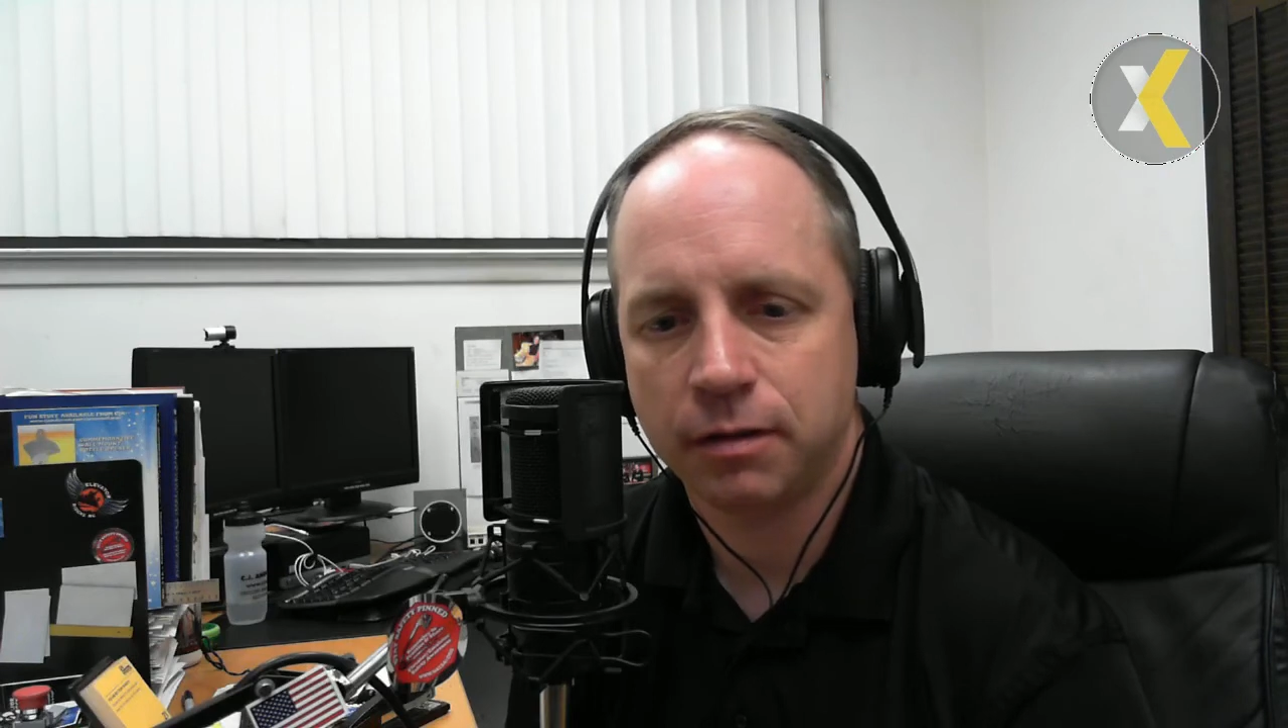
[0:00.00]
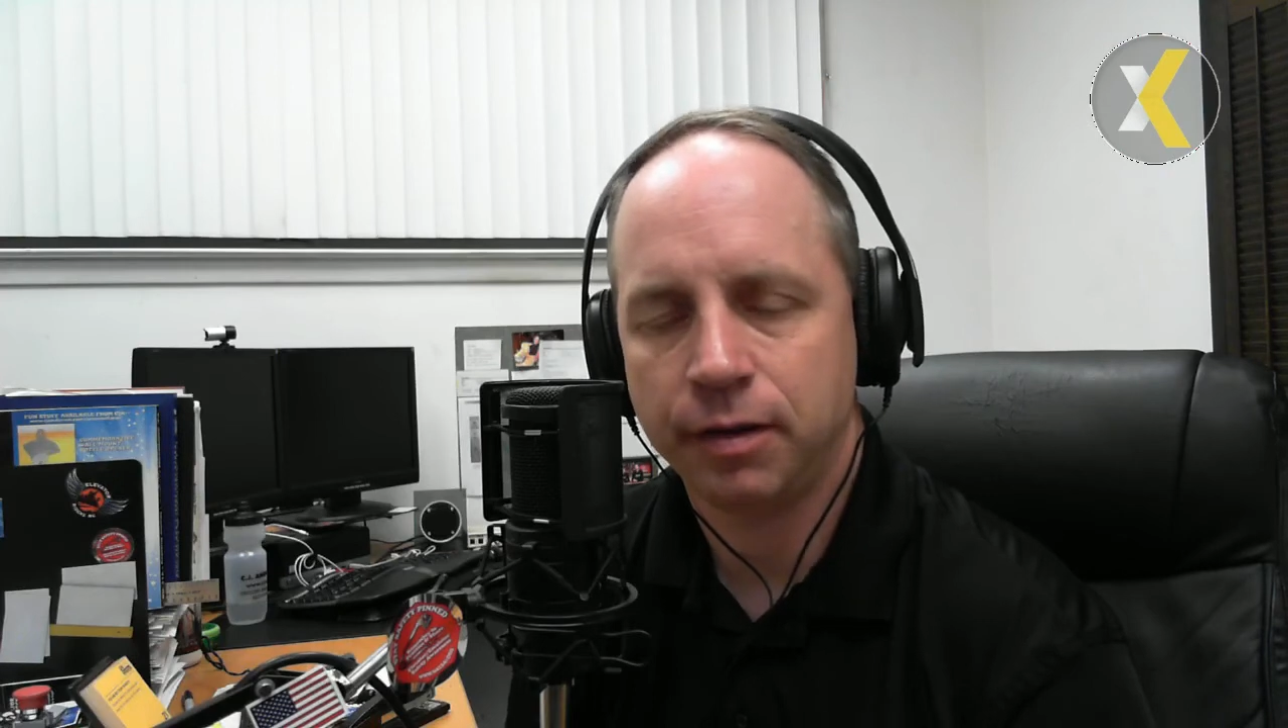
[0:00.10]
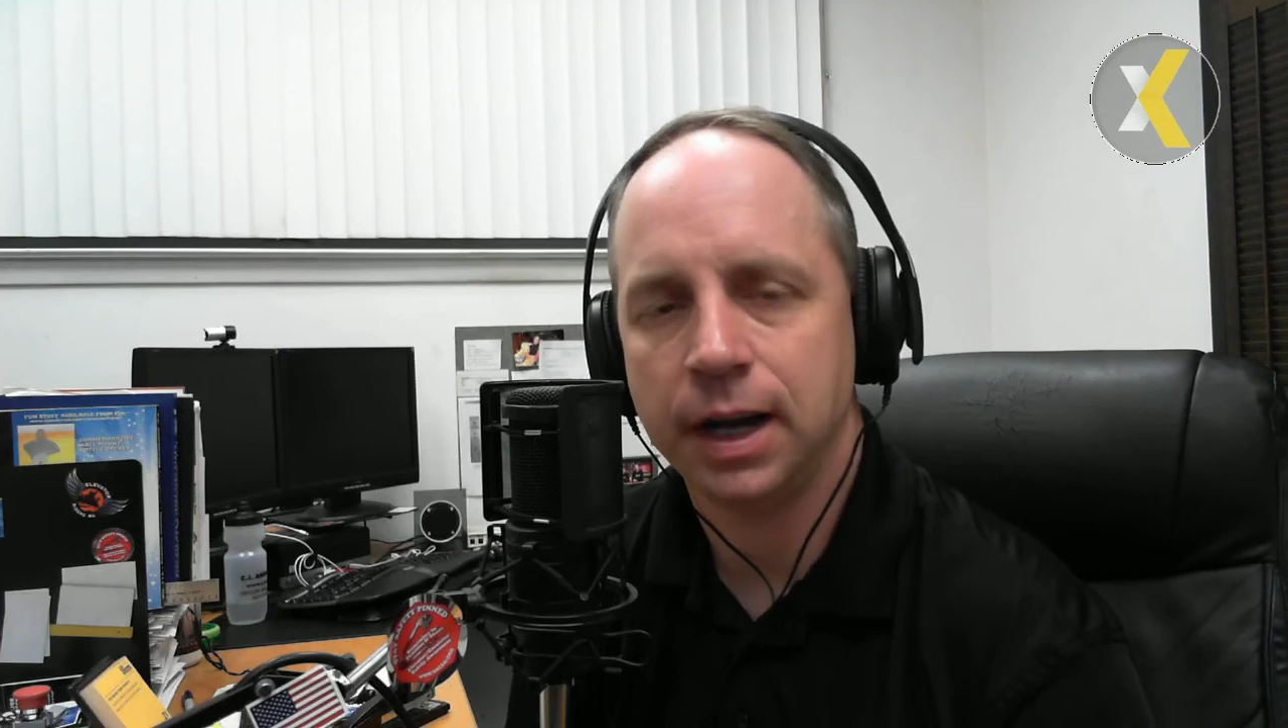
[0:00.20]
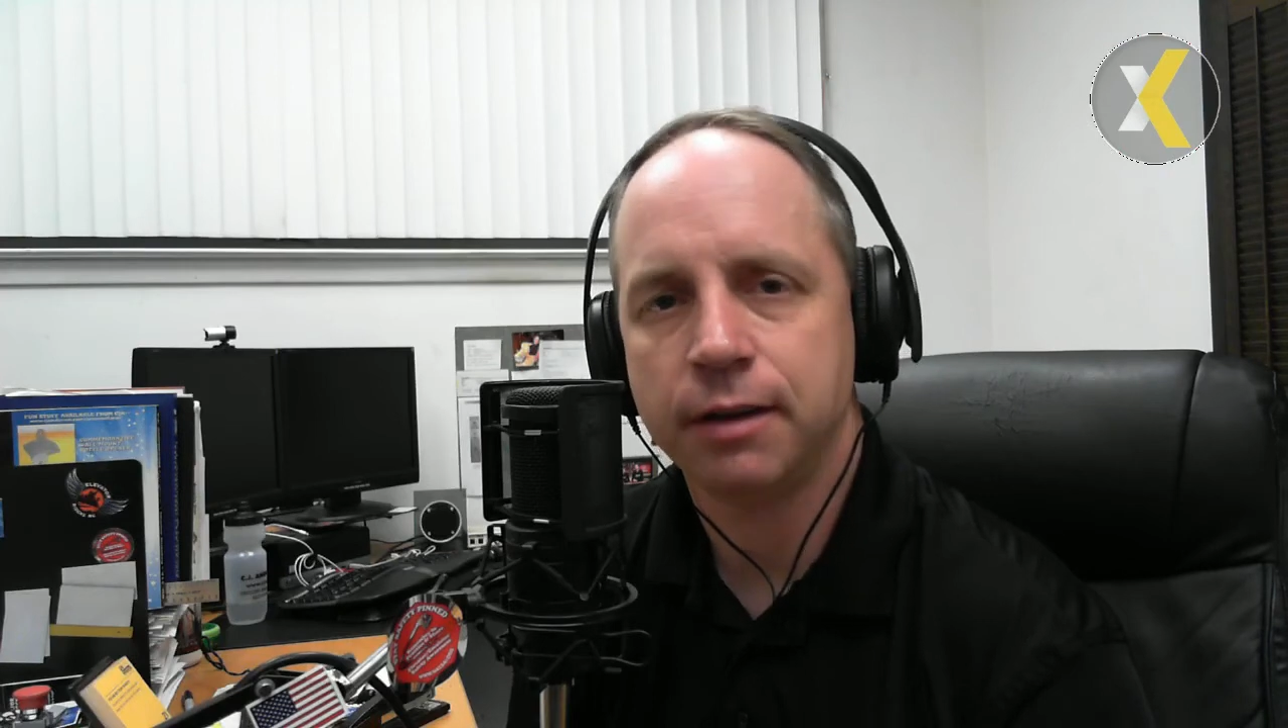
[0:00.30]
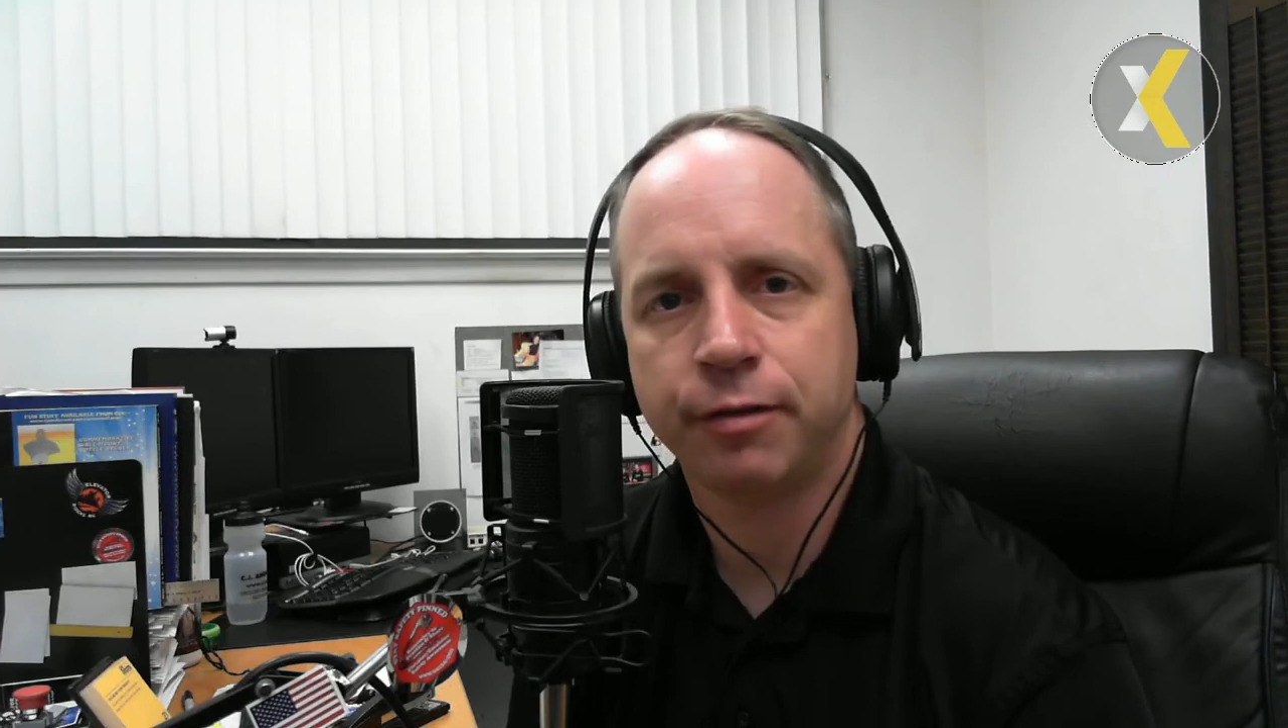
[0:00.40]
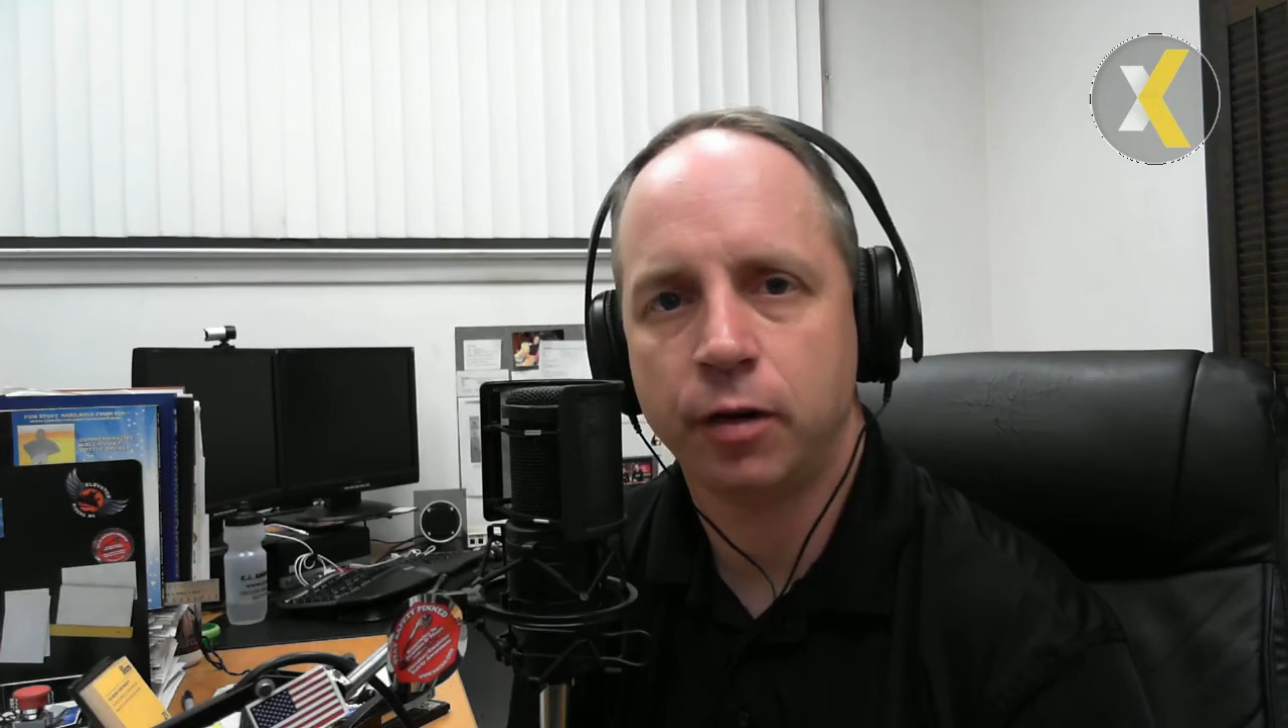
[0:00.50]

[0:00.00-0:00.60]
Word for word: fighting for